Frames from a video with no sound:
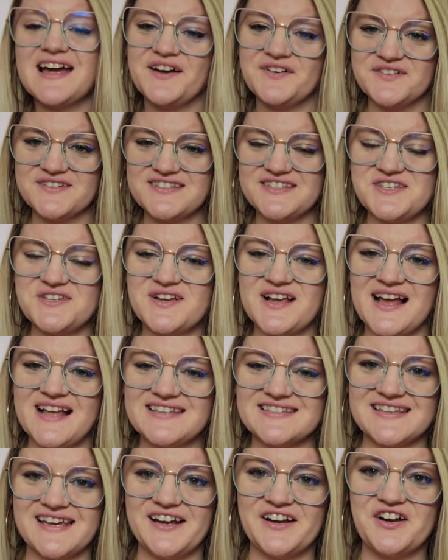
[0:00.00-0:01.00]
I will see you
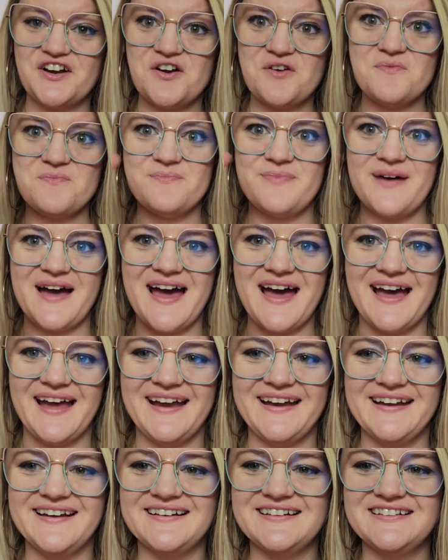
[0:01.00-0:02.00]
guys later.
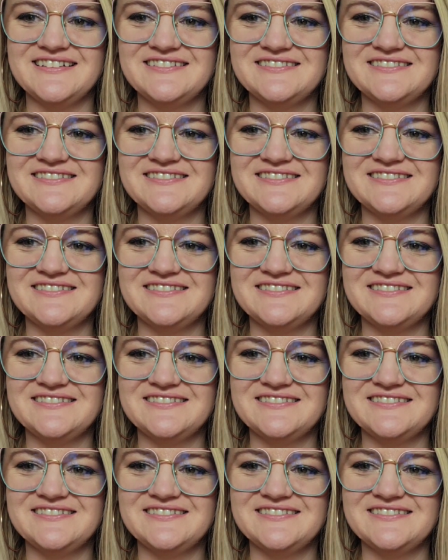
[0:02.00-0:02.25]
Bye.